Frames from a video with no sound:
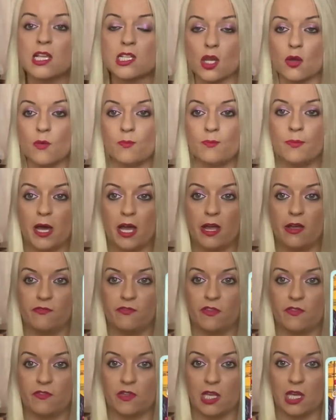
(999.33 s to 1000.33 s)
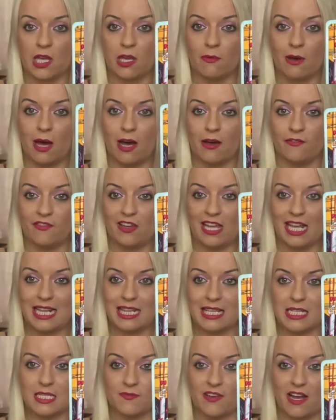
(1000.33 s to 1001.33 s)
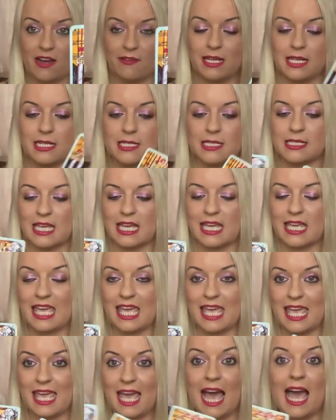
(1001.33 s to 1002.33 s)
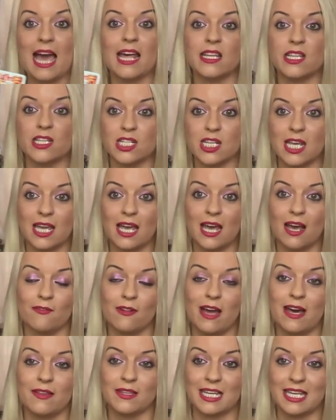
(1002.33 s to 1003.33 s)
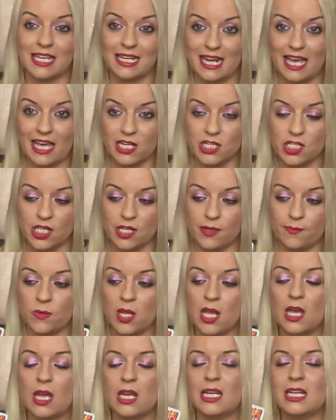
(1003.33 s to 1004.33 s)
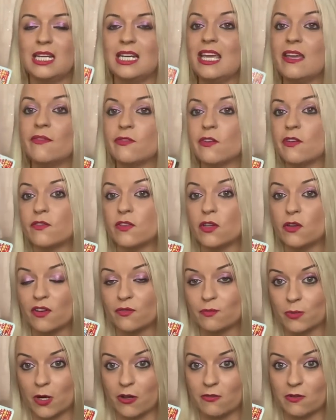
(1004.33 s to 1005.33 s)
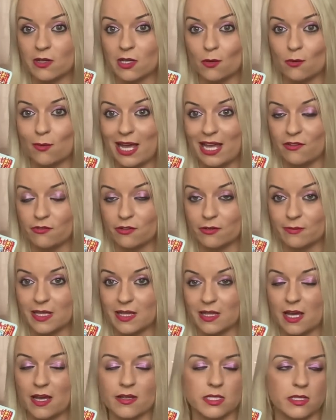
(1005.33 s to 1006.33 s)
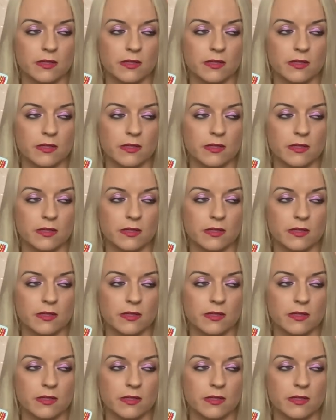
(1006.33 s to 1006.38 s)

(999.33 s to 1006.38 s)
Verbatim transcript: So both of you are feeling this very sticky energy around the connection. Neither of you have broken away from it though.